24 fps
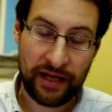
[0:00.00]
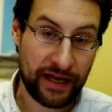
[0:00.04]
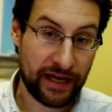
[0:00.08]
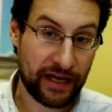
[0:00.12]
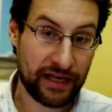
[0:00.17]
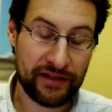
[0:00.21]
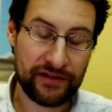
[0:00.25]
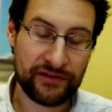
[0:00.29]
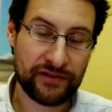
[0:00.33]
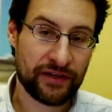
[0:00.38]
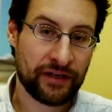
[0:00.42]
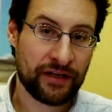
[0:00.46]

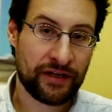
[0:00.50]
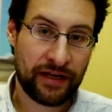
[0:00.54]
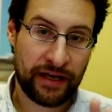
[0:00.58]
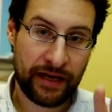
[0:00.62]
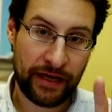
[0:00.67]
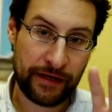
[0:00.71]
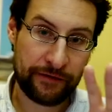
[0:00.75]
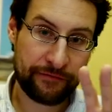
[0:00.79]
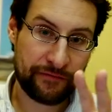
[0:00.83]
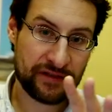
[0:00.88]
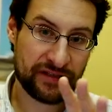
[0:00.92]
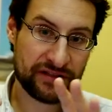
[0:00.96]
and
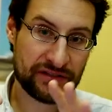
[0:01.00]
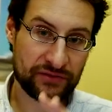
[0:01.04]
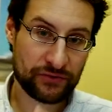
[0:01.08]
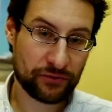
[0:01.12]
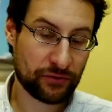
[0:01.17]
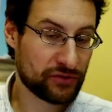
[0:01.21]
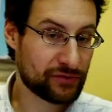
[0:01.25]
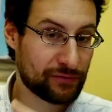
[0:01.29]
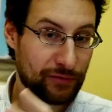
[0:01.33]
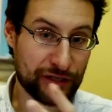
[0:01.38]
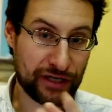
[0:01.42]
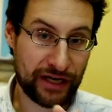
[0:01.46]
having
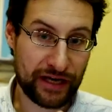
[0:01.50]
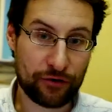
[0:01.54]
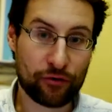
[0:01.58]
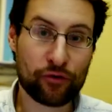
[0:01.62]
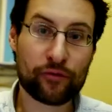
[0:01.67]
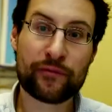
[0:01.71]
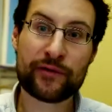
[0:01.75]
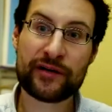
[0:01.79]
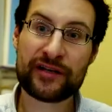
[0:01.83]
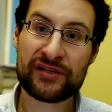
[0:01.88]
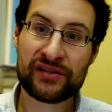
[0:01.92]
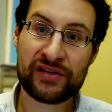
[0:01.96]
those, what I
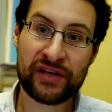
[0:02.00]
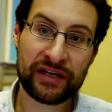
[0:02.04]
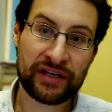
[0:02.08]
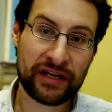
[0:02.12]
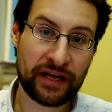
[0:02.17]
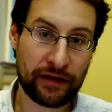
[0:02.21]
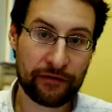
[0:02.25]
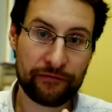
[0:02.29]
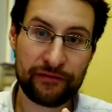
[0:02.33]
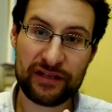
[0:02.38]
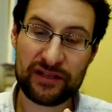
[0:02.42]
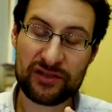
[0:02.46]
always said,
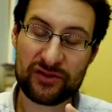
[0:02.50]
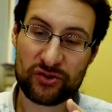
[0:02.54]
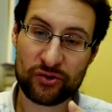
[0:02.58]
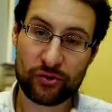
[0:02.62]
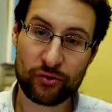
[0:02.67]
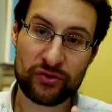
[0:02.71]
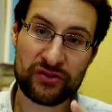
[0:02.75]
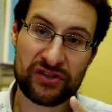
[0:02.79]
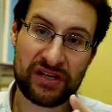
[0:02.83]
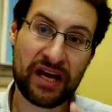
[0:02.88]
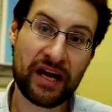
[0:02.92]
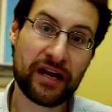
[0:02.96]
having
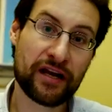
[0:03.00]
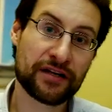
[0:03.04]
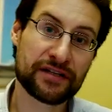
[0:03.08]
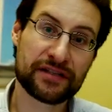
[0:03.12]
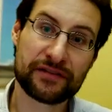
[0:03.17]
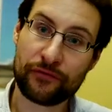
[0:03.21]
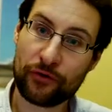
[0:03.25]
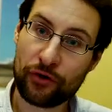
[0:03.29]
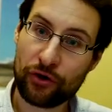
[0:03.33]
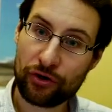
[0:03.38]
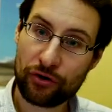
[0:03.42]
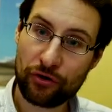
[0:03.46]
those headers
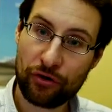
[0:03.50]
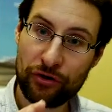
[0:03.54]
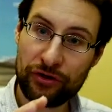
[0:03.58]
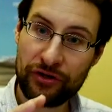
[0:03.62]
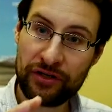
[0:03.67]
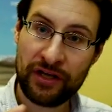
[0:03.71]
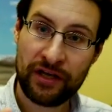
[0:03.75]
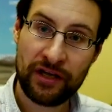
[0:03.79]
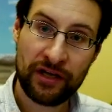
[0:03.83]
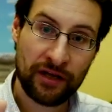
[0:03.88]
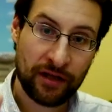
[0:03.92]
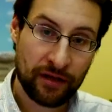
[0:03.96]
work
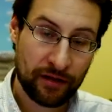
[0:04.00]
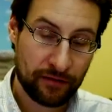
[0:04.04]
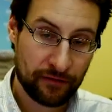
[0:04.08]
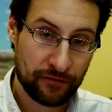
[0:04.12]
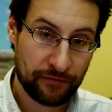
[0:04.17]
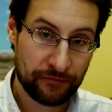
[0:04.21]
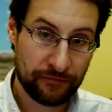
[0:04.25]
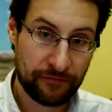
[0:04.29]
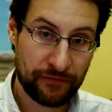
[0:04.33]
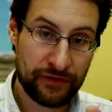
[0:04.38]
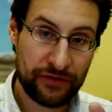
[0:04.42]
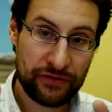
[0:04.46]
on
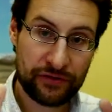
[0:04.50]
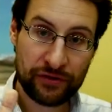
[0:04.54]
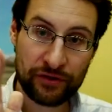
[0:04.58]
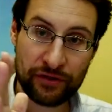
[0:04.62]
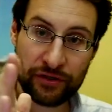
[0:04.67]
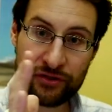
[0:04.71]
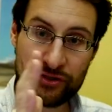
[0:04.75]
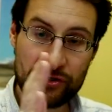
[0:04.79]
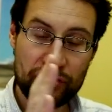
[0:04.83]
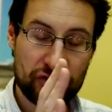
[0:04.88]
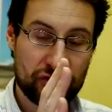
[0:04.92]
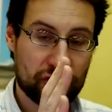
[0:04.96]

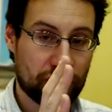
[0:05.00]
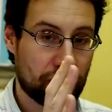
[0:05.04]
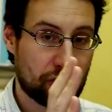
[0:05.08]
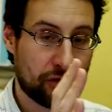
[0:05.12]
vintage